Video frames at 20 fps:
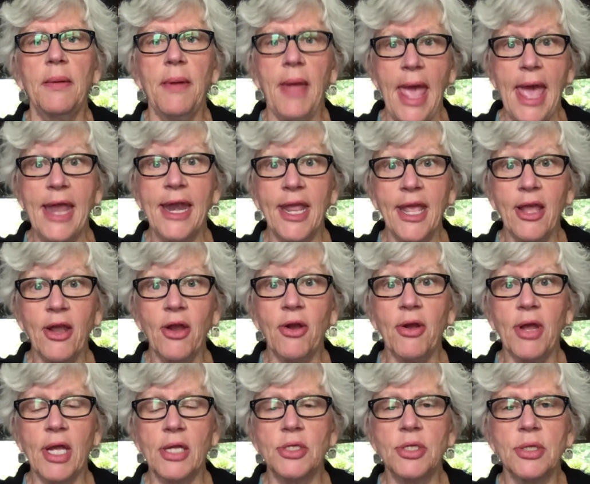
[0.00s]

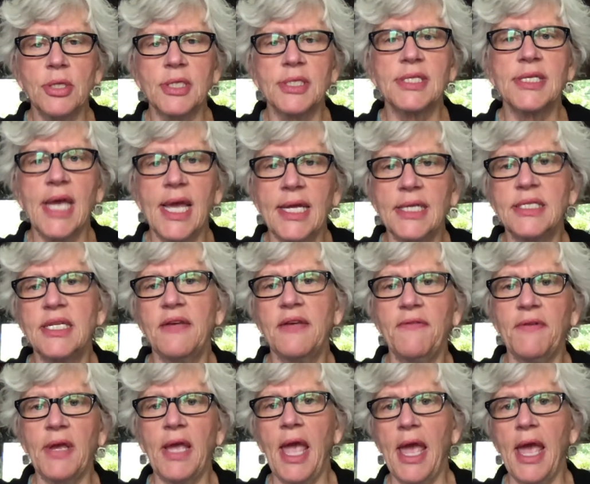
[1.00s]
adhering to the scientific